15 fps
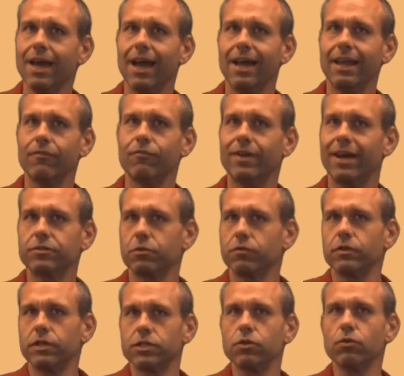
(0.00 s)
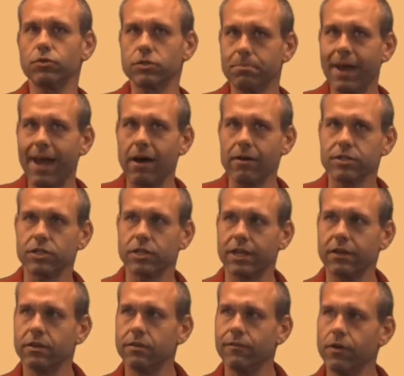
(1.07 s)
And that's what really school's about, is to
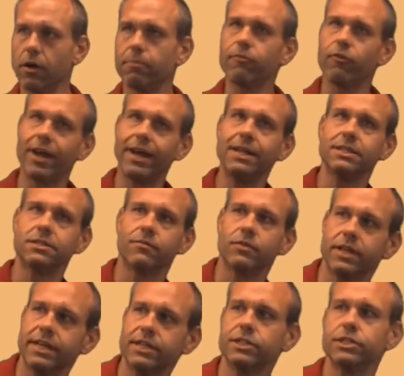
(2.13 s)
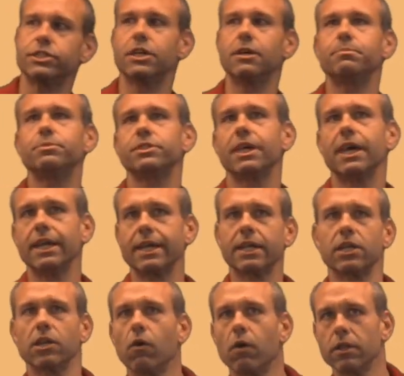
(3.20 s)
develop friends and relationships and get
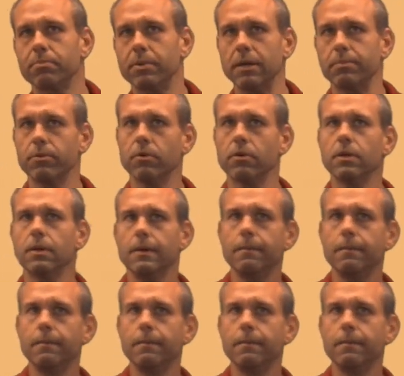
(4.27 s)
to know other people.